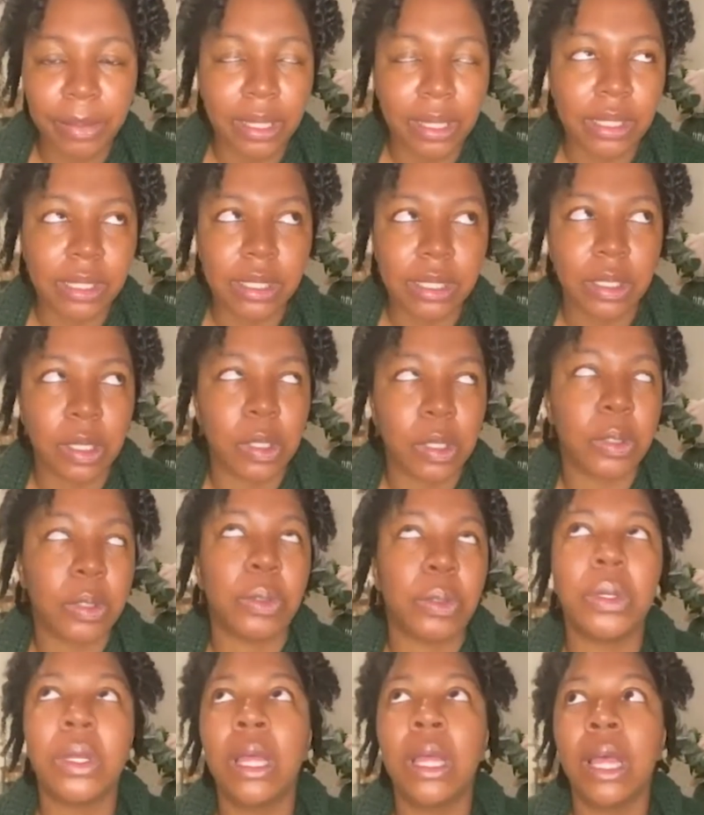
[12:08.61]
And
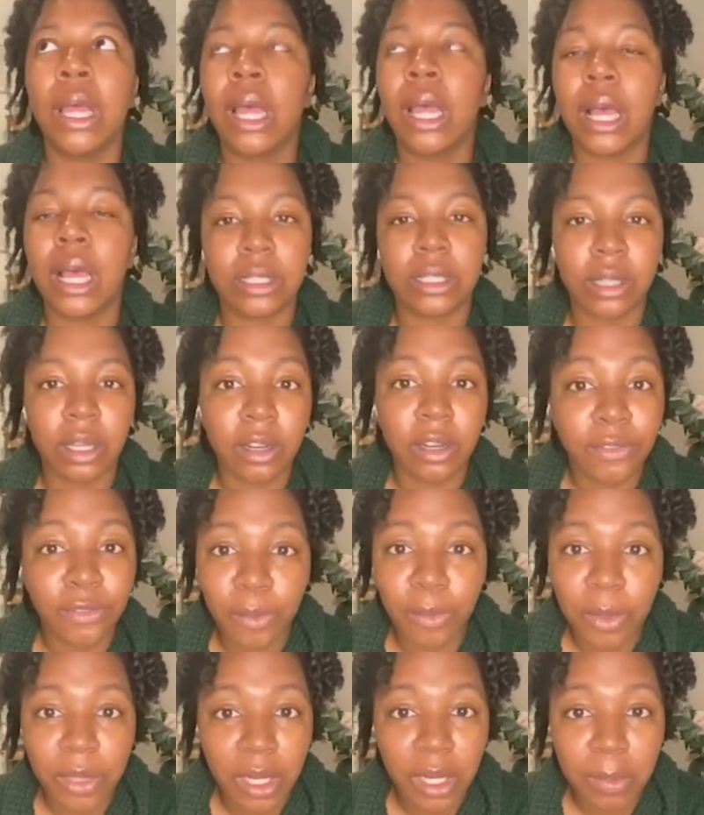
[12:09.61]
so I started
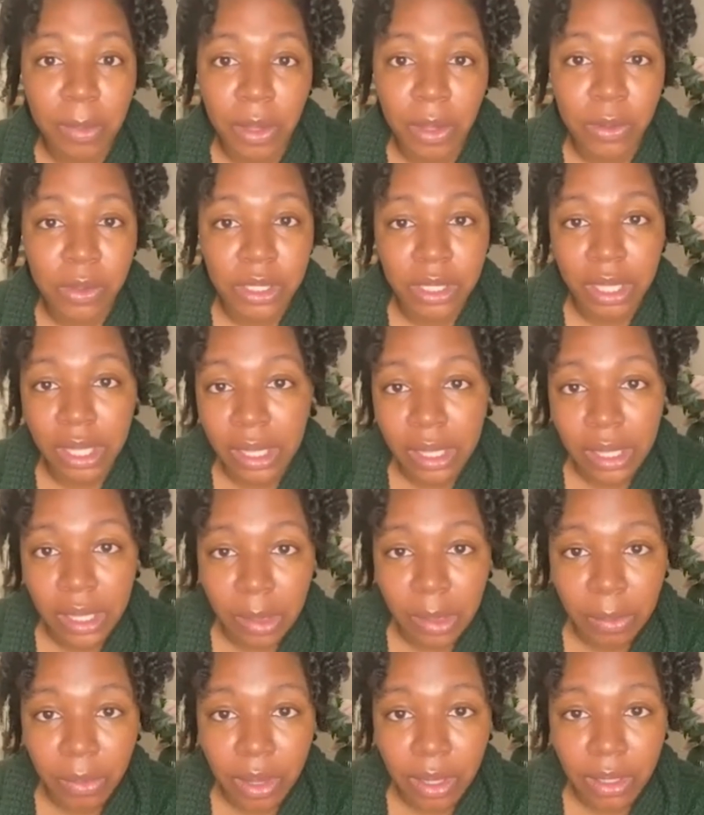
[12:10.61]
formulating my own
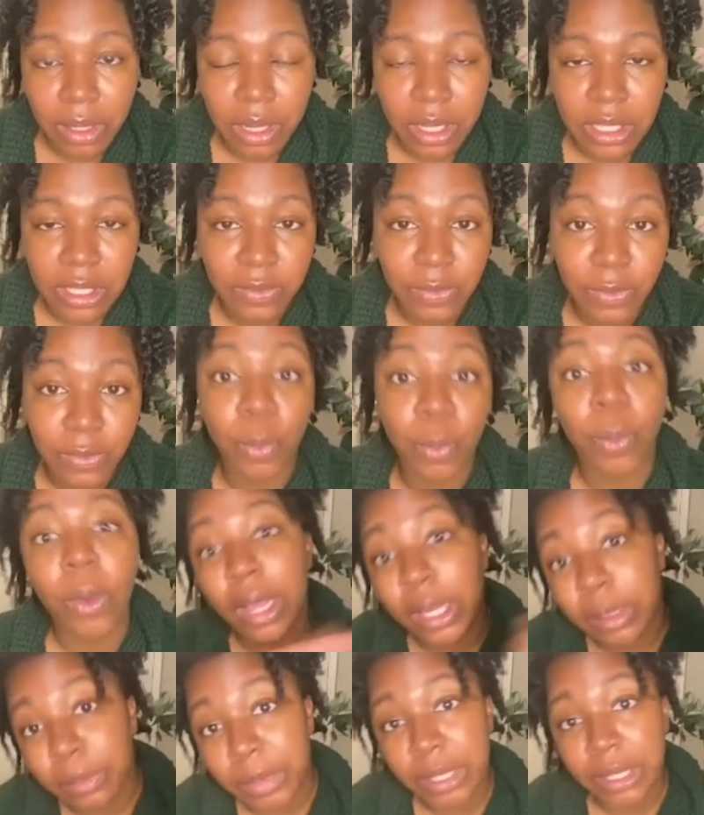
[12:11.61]
skincare products,
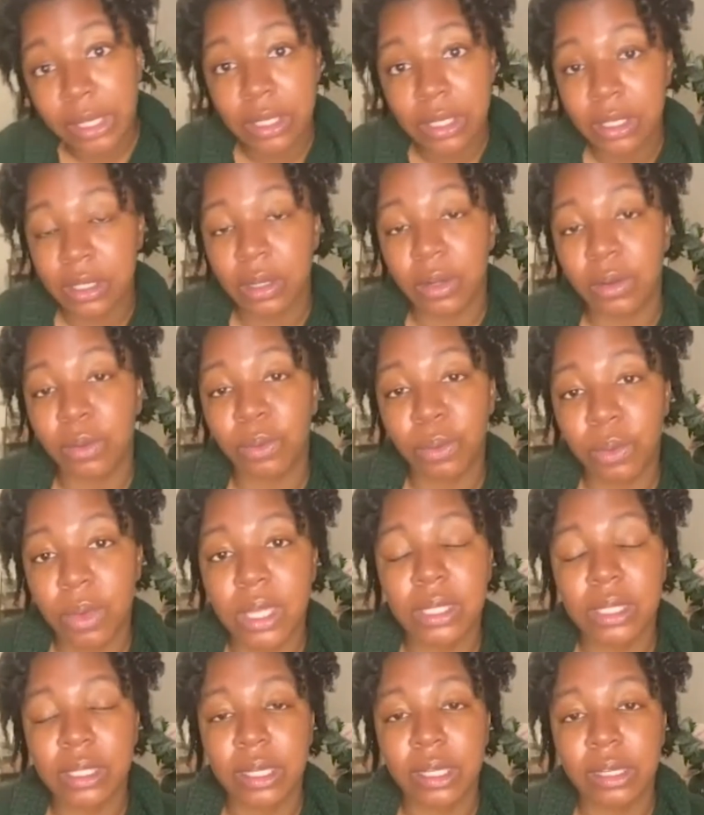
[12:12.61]
one, because there
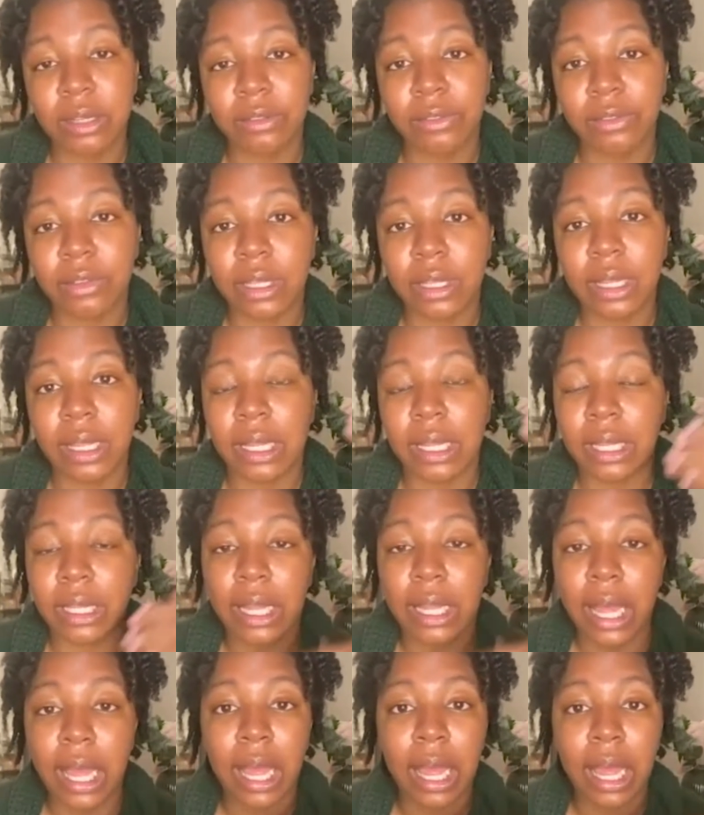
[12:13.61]
wasn't really a
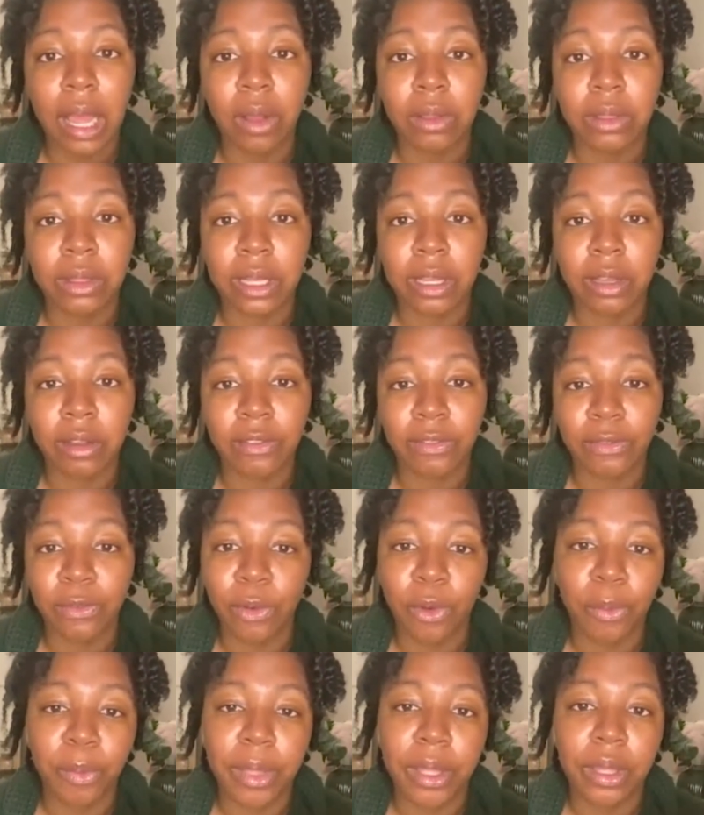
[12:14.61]
lot out there
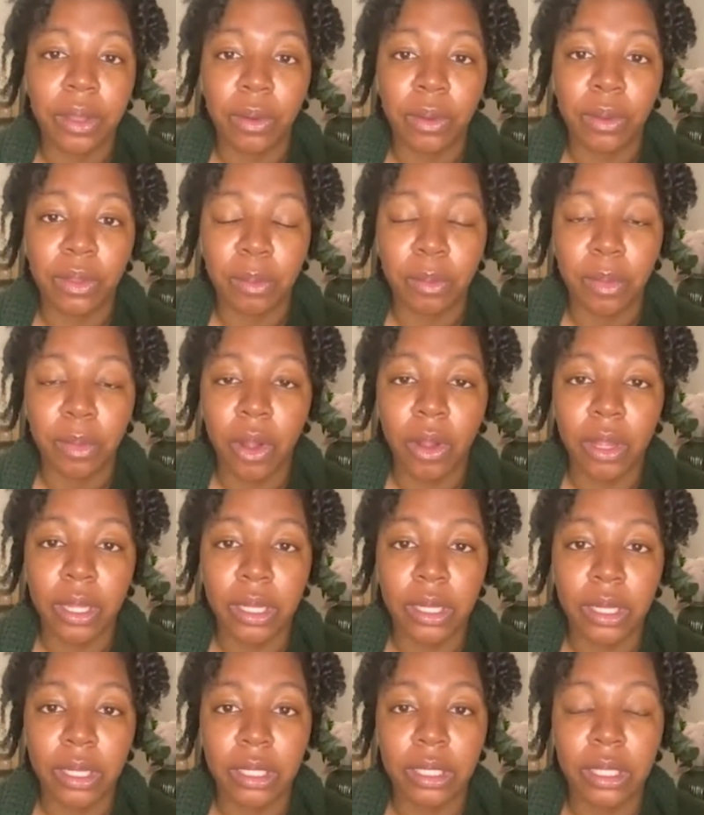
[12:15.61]
for me on the
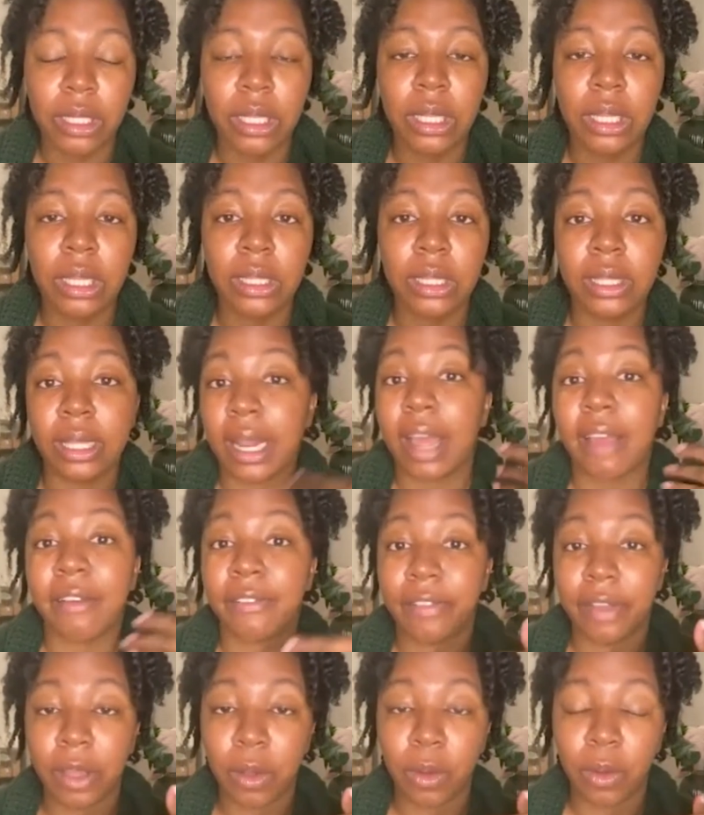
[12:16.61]
market that I
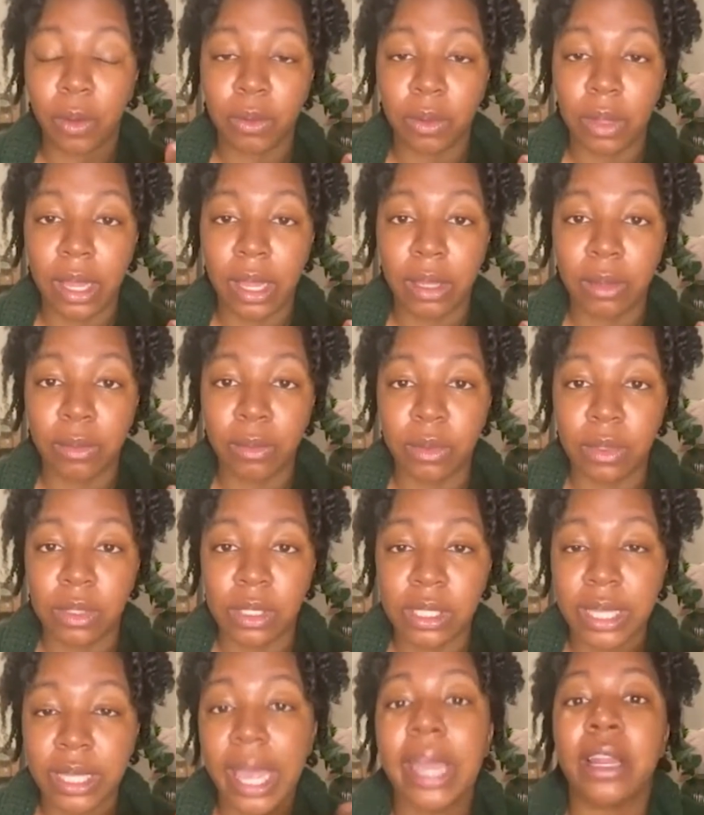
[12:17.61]
felt like
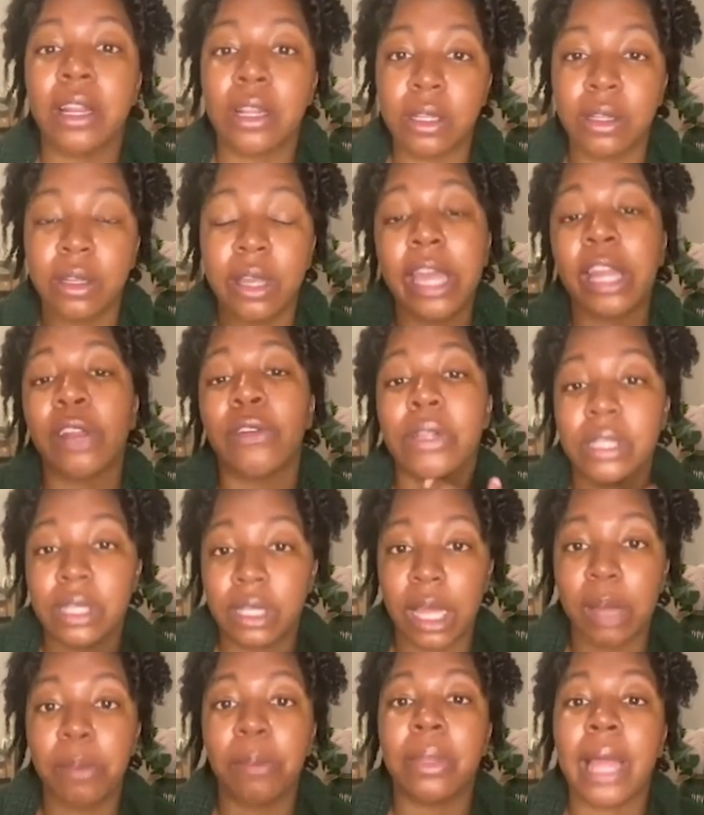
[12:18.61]
was catering to
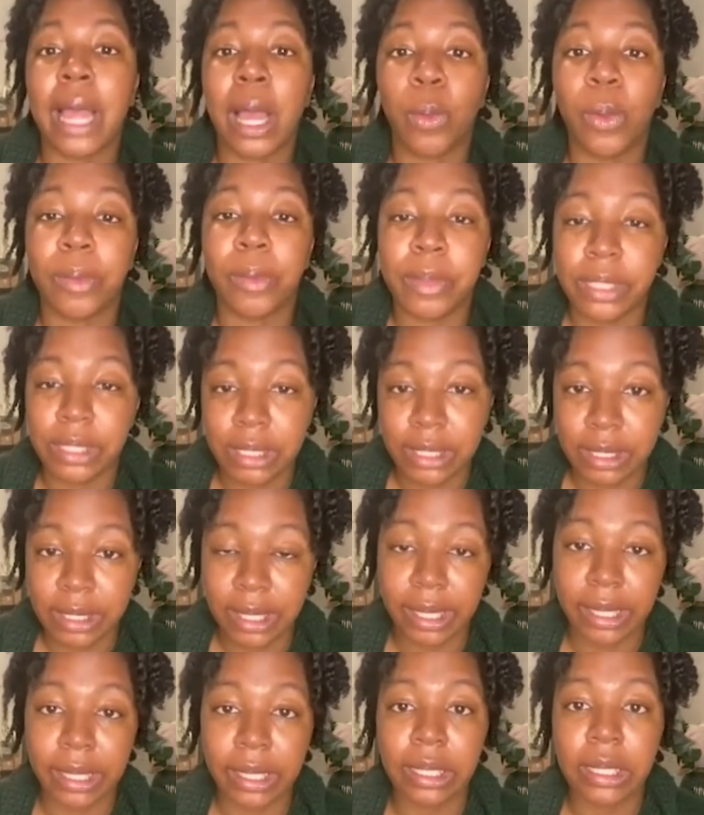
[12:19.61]
like Black women's
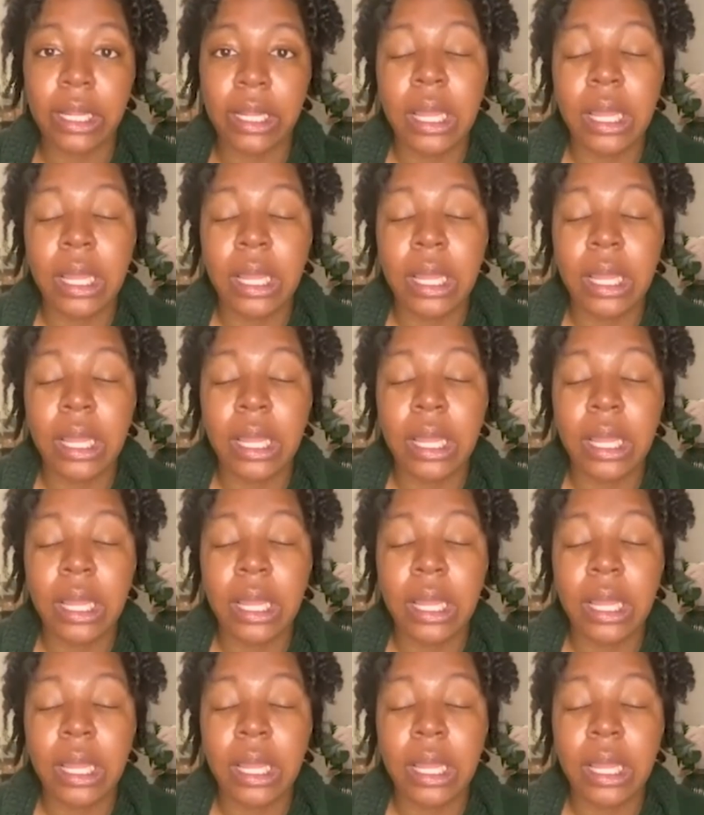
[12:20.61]
skin.